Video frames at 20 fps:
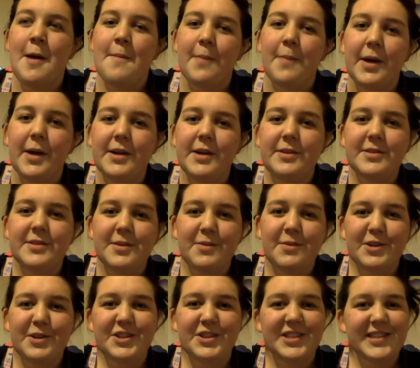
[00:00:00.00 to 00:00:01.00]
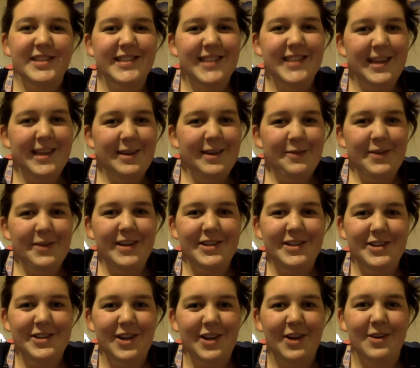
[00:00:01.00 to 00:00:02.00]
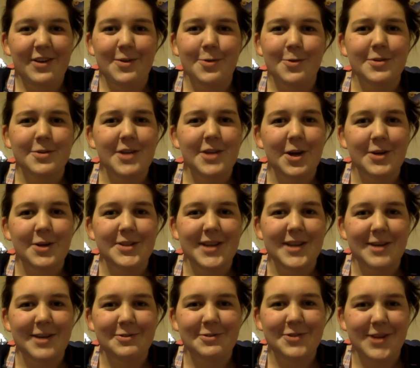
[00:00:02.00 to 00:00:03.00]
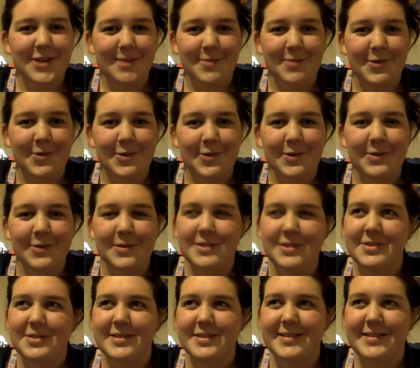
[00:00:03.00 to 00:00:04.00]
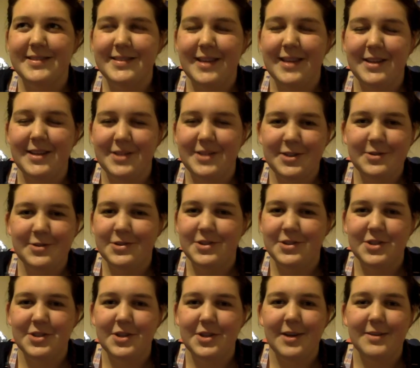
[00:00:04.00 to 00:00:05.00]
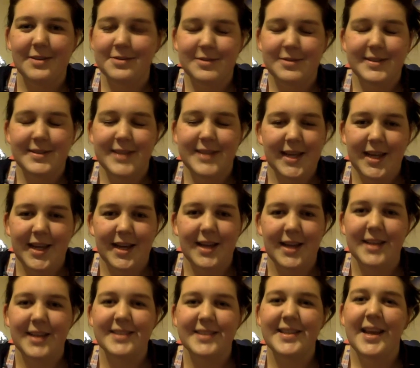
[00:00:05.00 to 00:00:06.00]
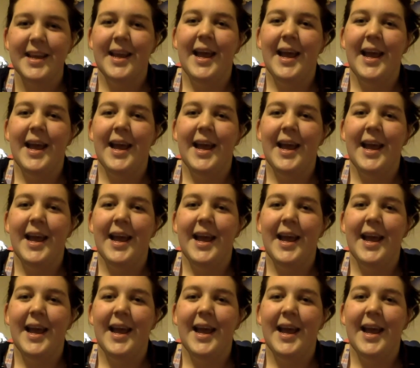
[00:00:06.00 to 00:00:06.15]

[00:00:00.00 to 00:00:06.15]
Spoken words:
but I used to watch this TV show called Hotel Trouble, which was a children's show. It's ridiculous.